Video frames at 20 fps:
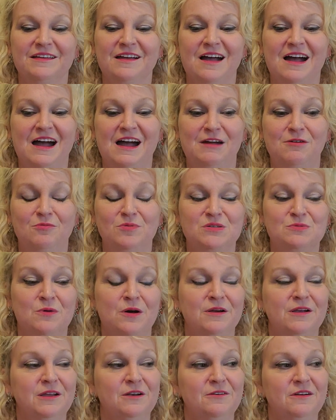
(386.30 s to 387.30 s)
I was
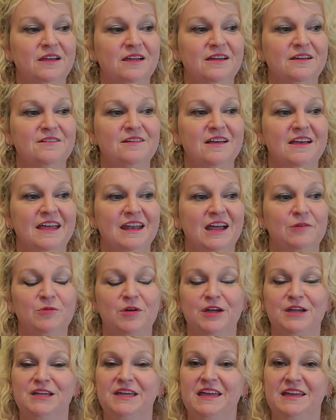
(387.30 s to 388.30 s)
walking around, and I'm
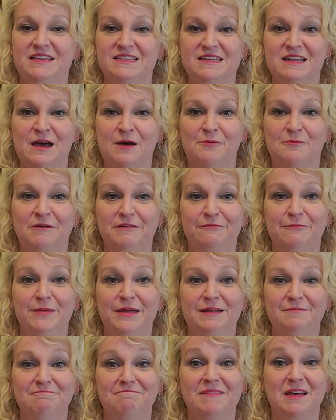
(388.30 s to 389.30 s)
like, he's not with
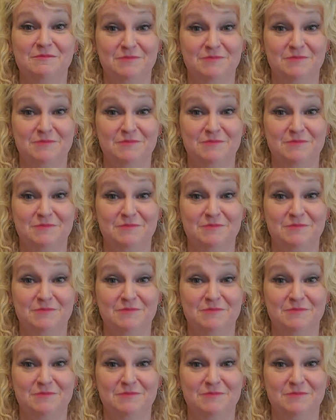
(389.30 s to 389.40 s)
me.